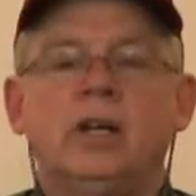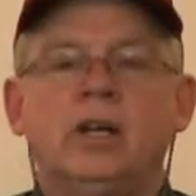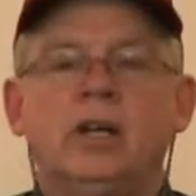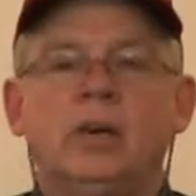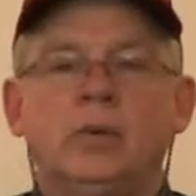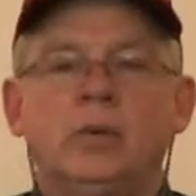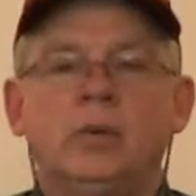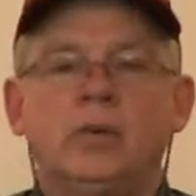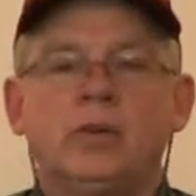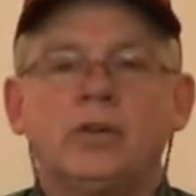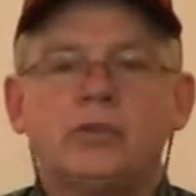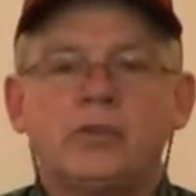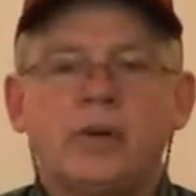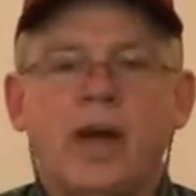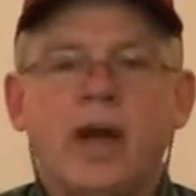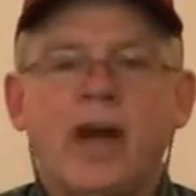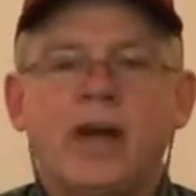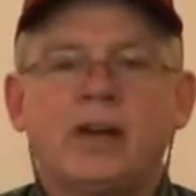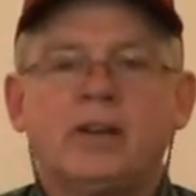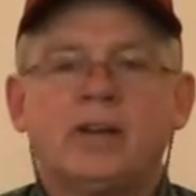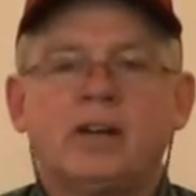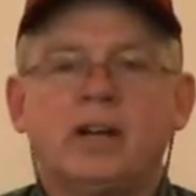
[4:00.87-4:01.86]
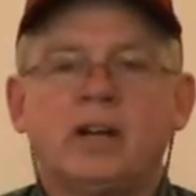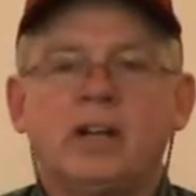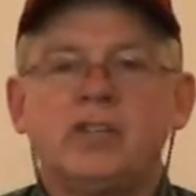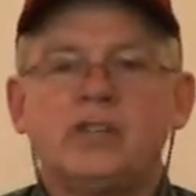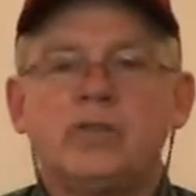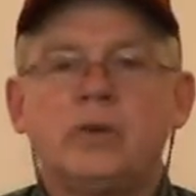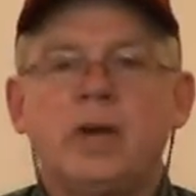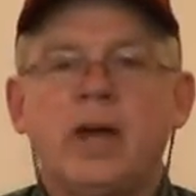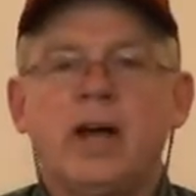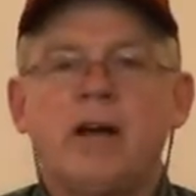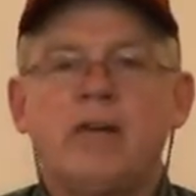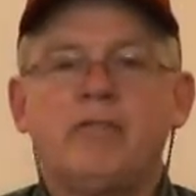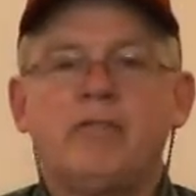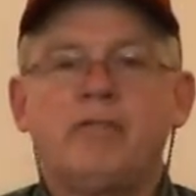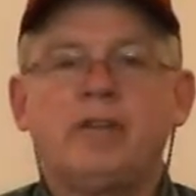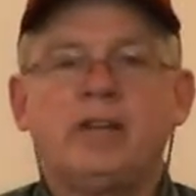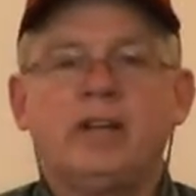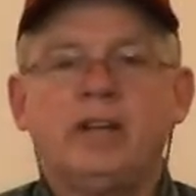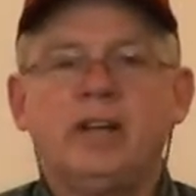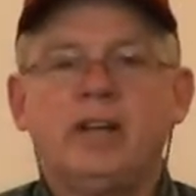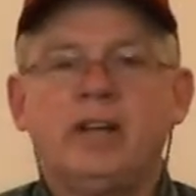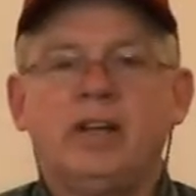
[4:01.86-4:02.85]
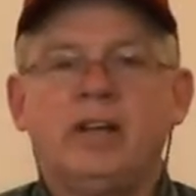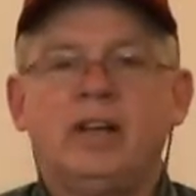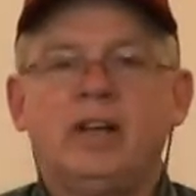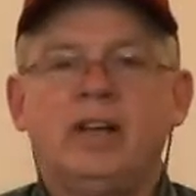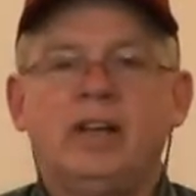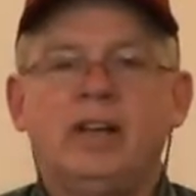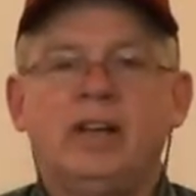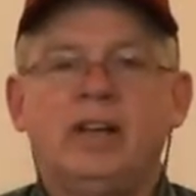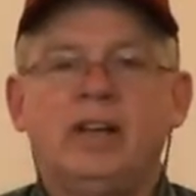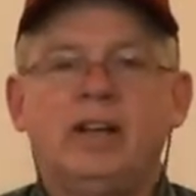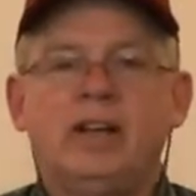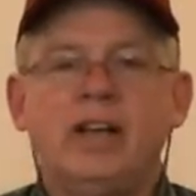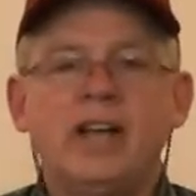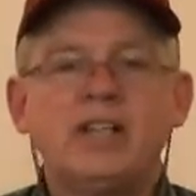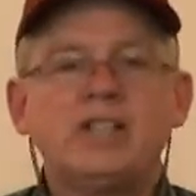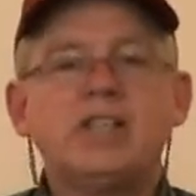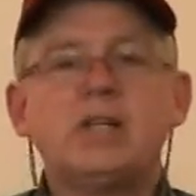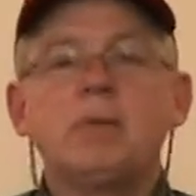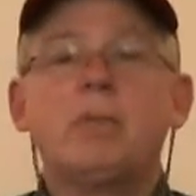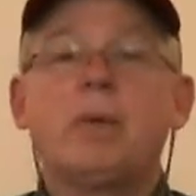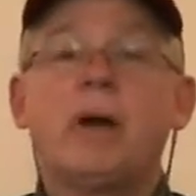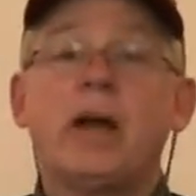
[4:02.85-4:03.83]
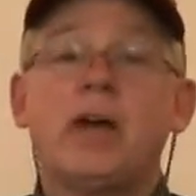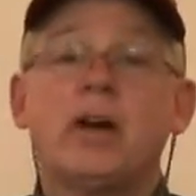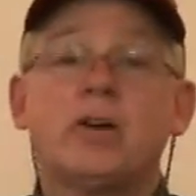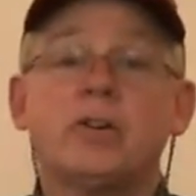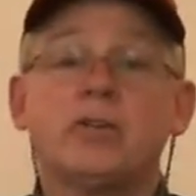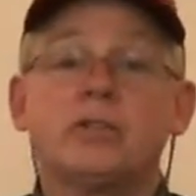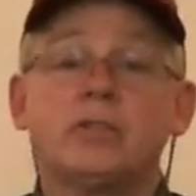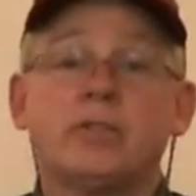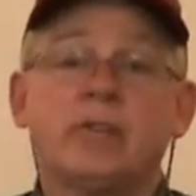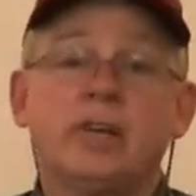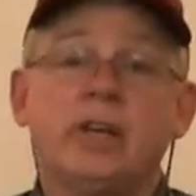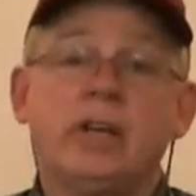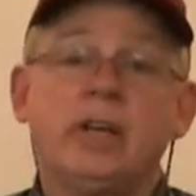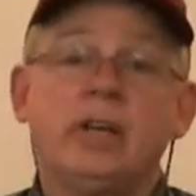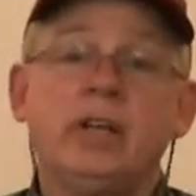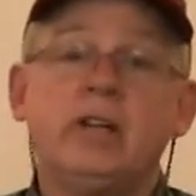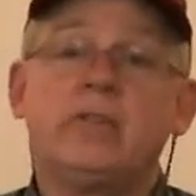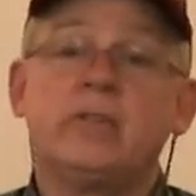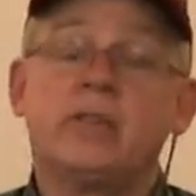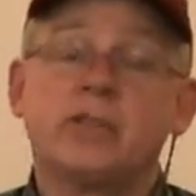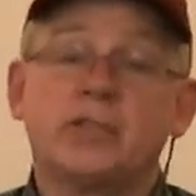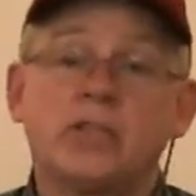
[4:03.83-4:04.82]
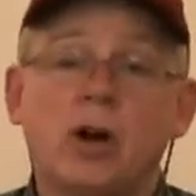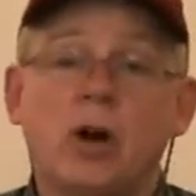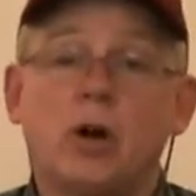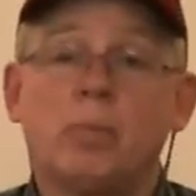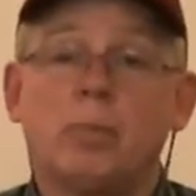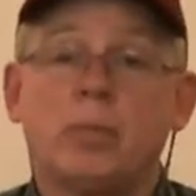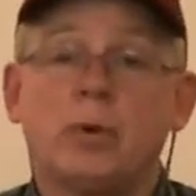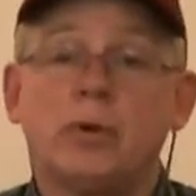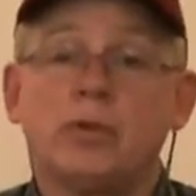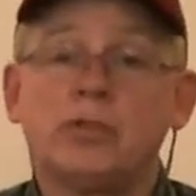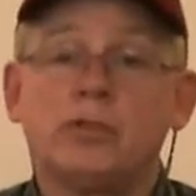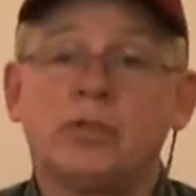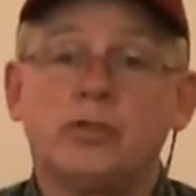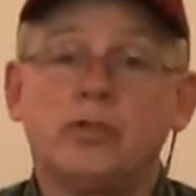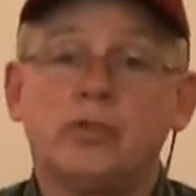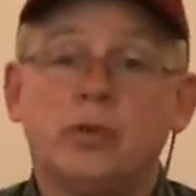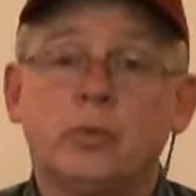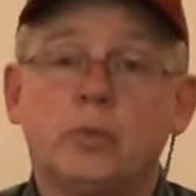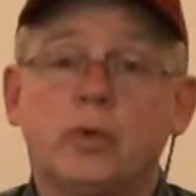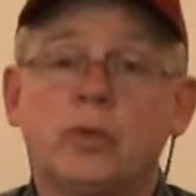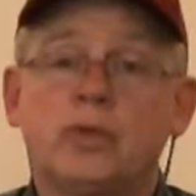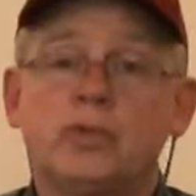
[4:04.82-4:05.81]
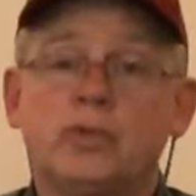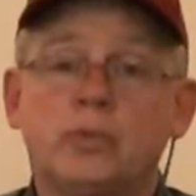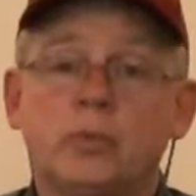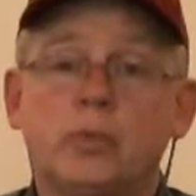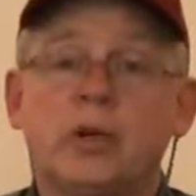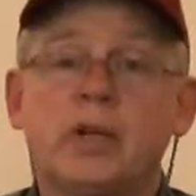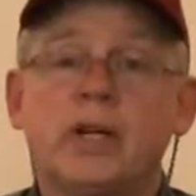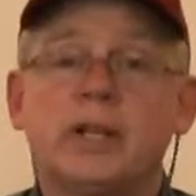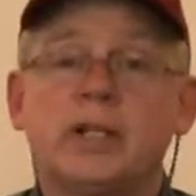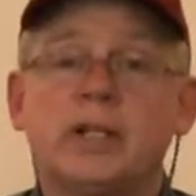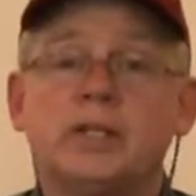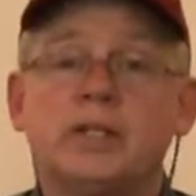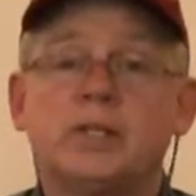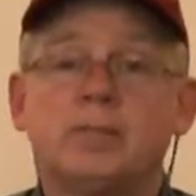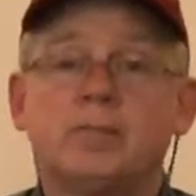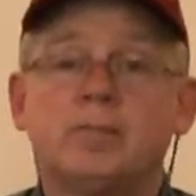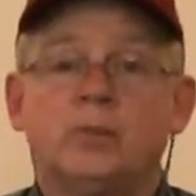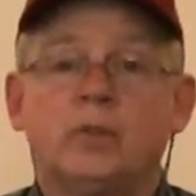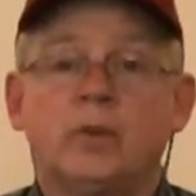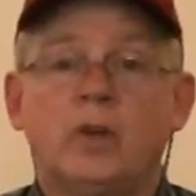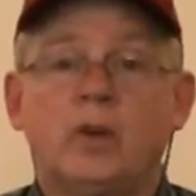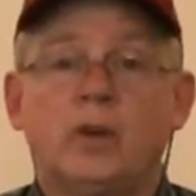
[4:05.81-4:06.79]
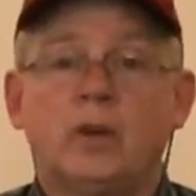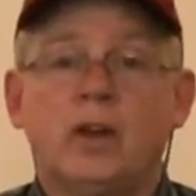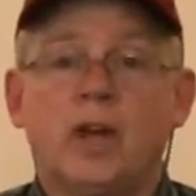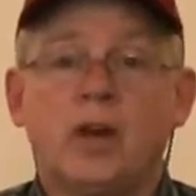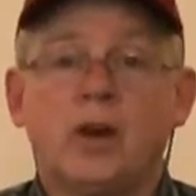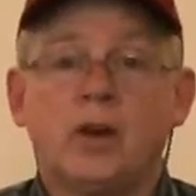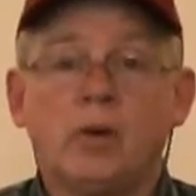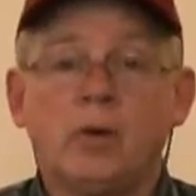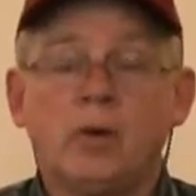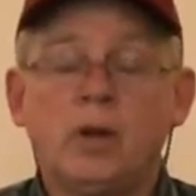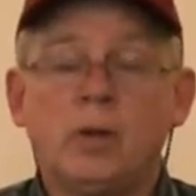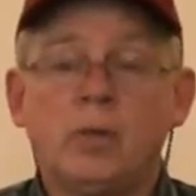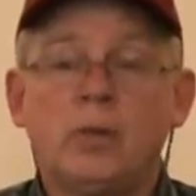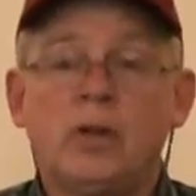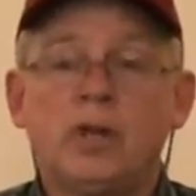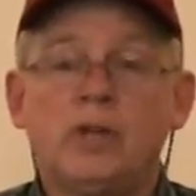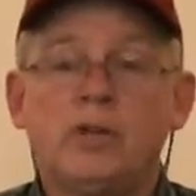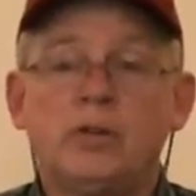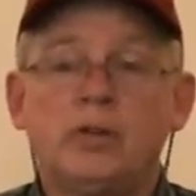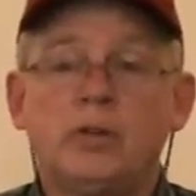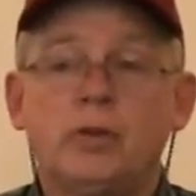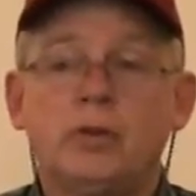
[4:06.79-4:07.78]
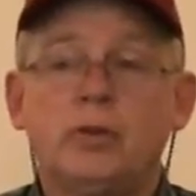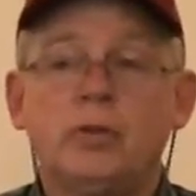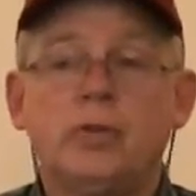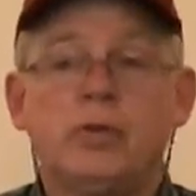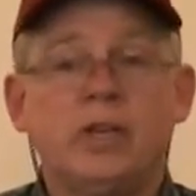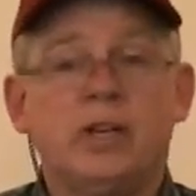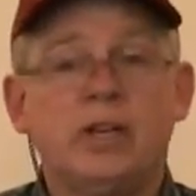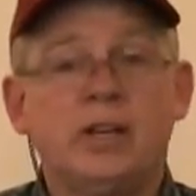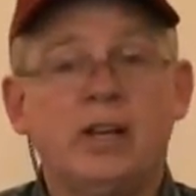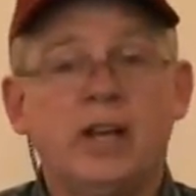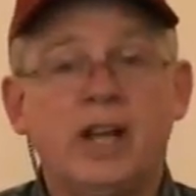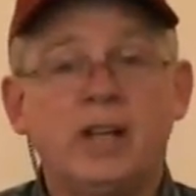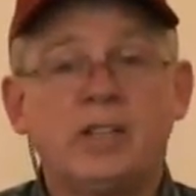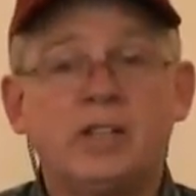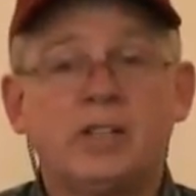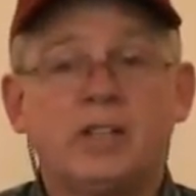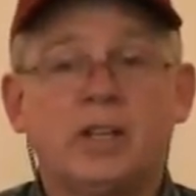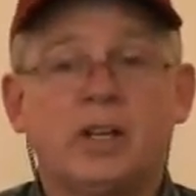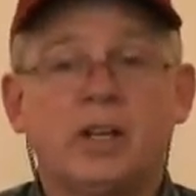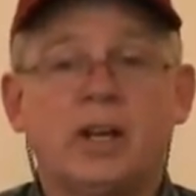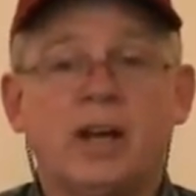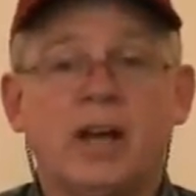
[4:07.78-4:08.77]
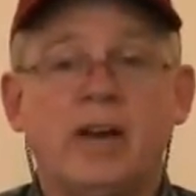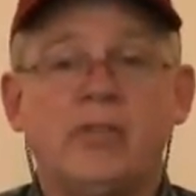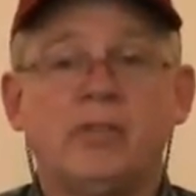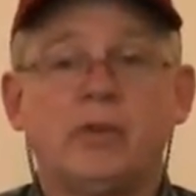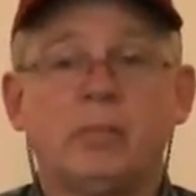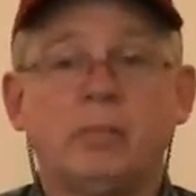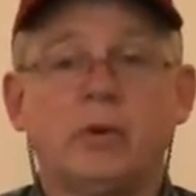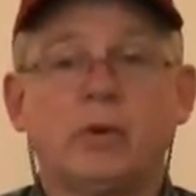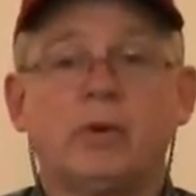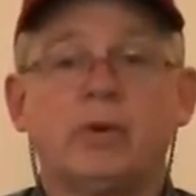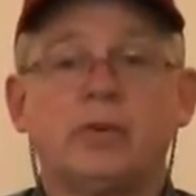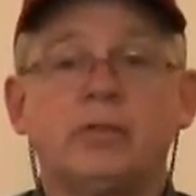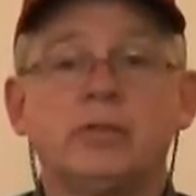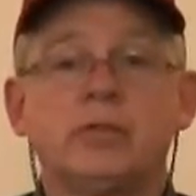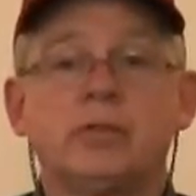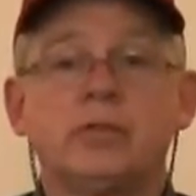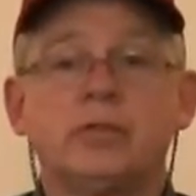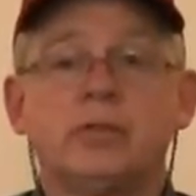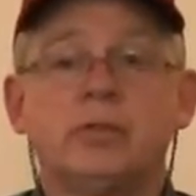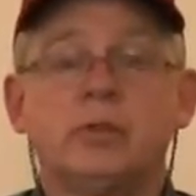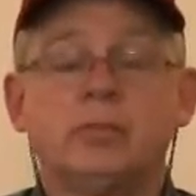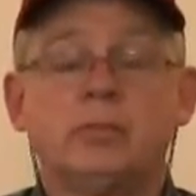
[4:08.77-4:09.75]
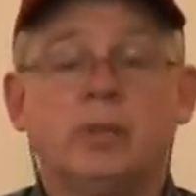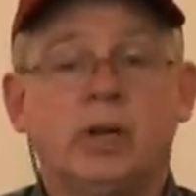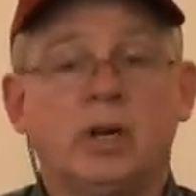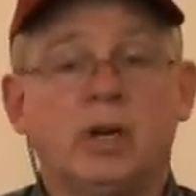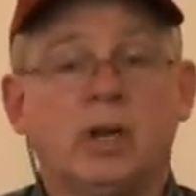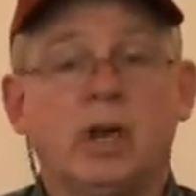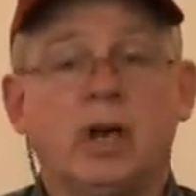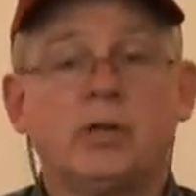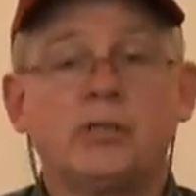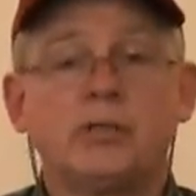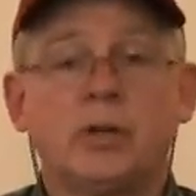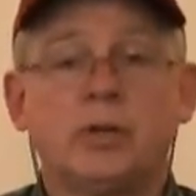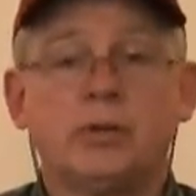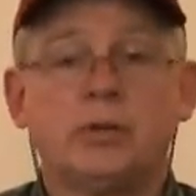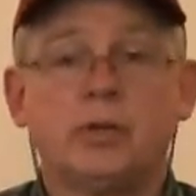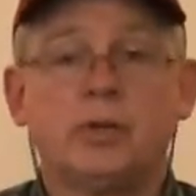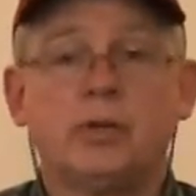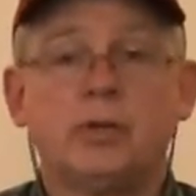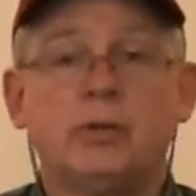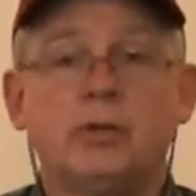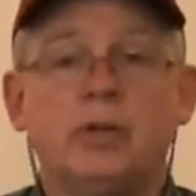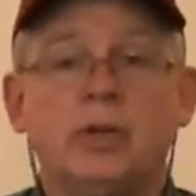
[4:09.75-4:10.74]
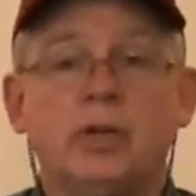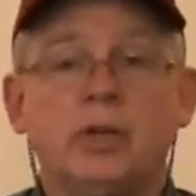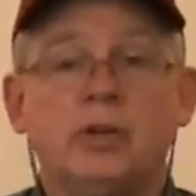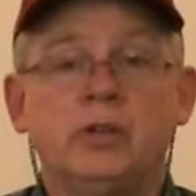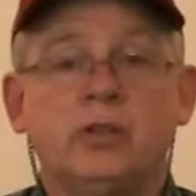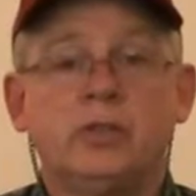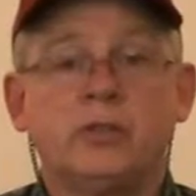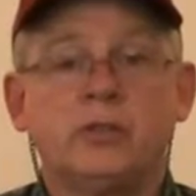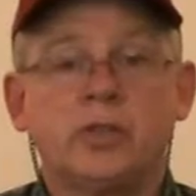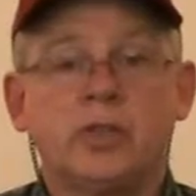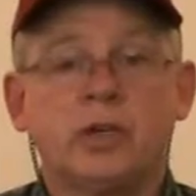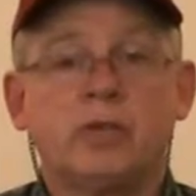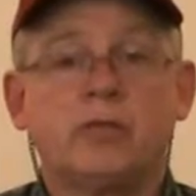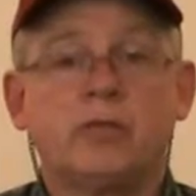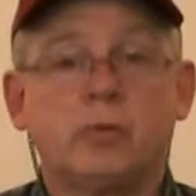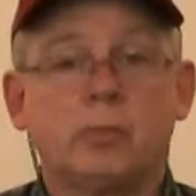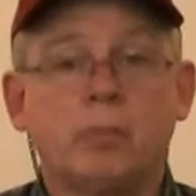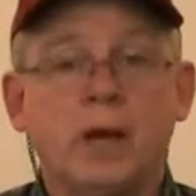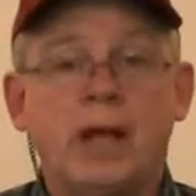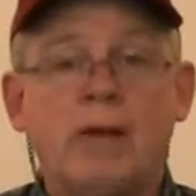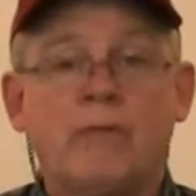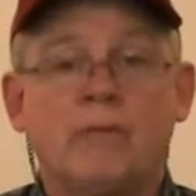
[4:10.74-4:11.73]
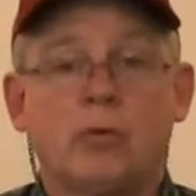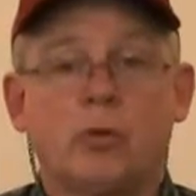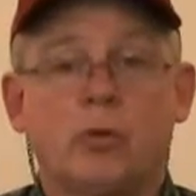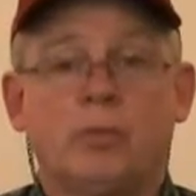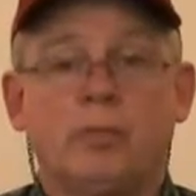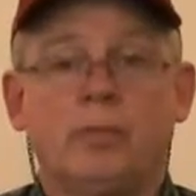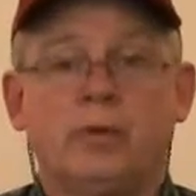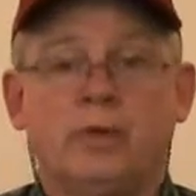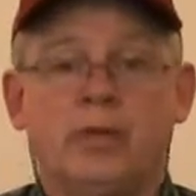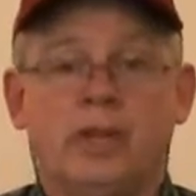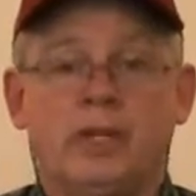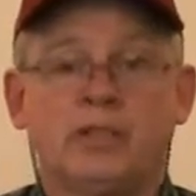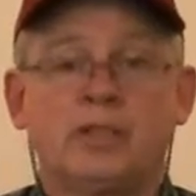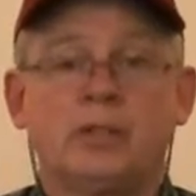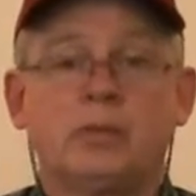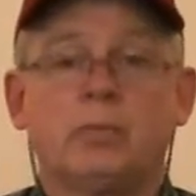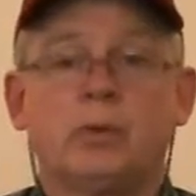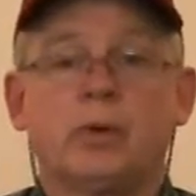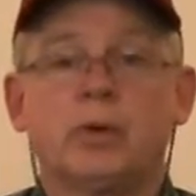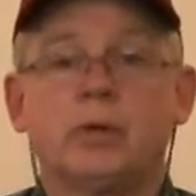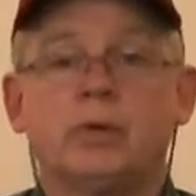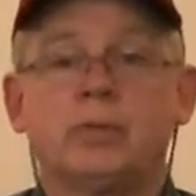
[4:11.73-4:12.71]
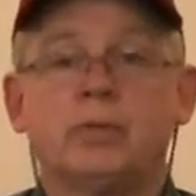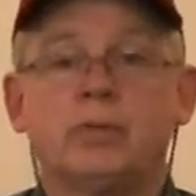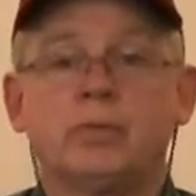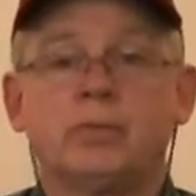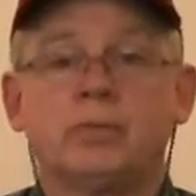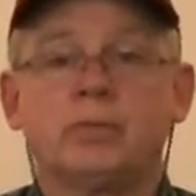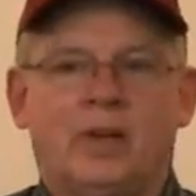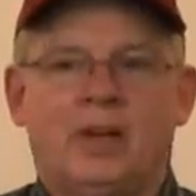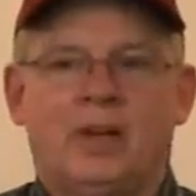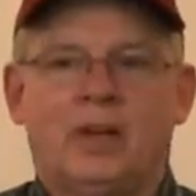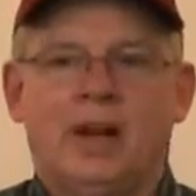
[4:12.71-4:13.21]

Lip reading: It will attract and let you have nesting pairs of any of the songbirds that you wish to raise. Not only will it do the nesting cavity birds, but it'll also do the shelf or platform nesting birds.